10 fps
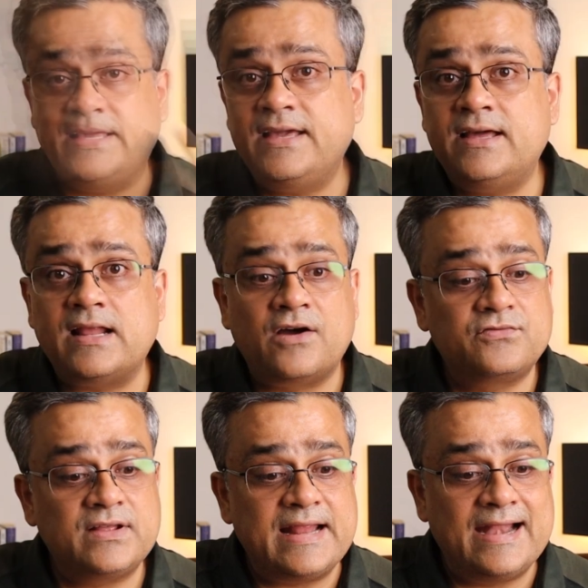There,
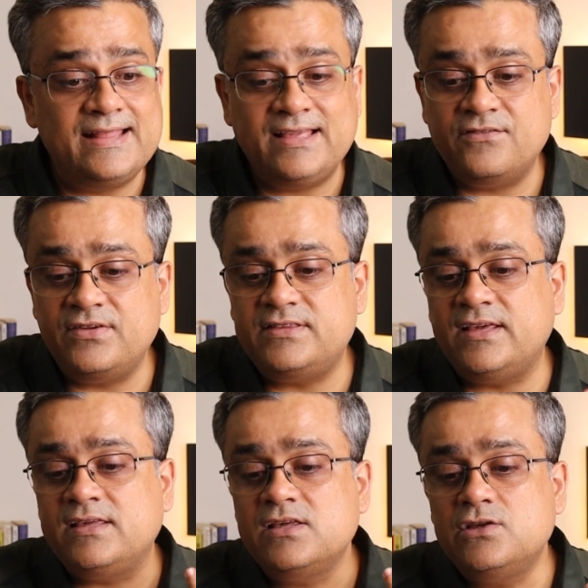after adding
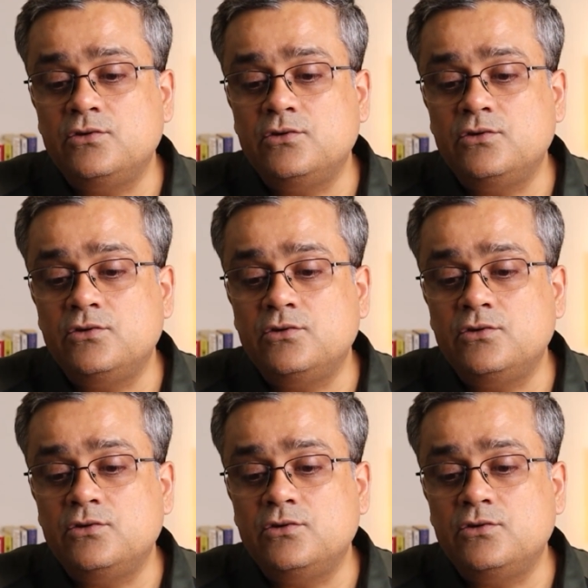everything,